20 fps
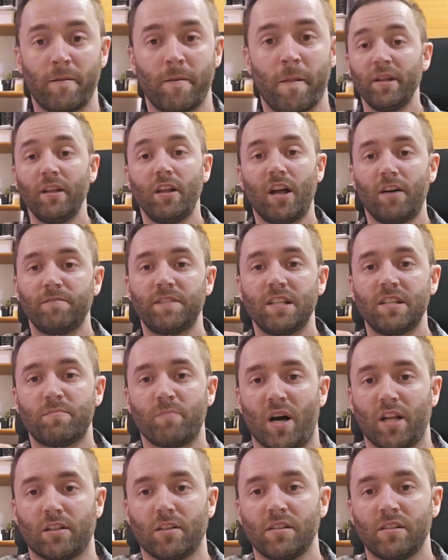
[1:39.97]
People love these
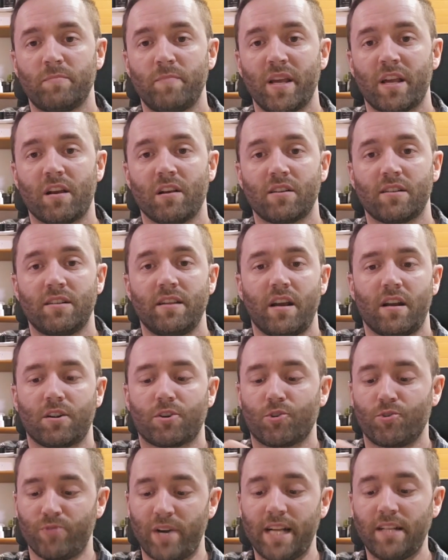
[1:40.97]
models because they are
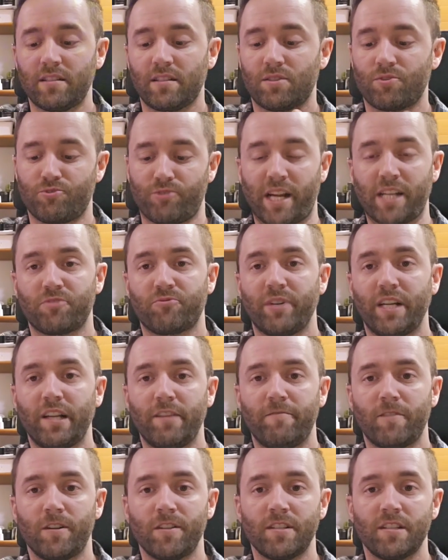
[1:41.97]
great stress
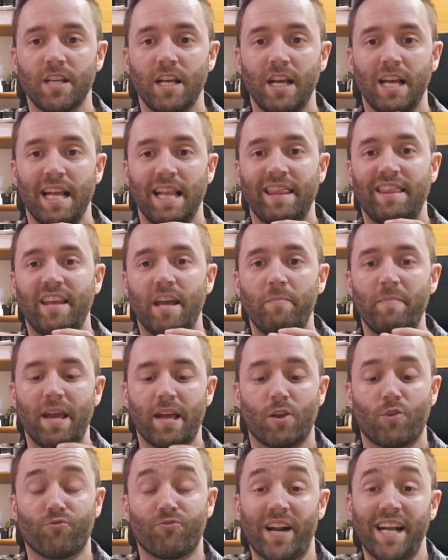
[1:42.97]
relievers, they
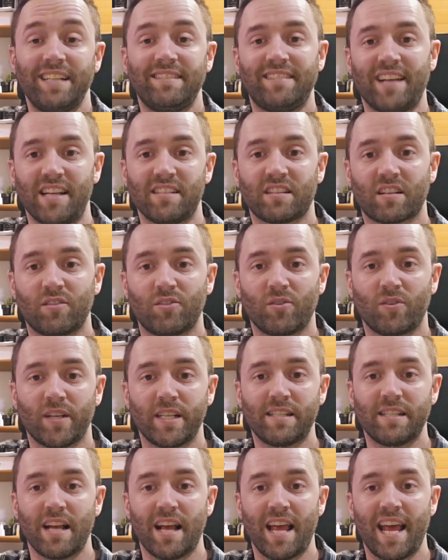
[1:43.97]
make great desk
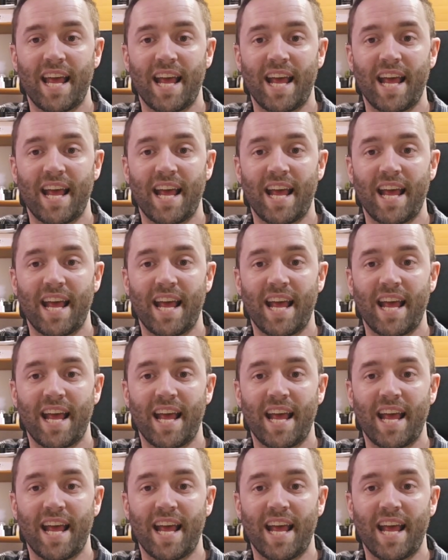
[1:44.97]
toys,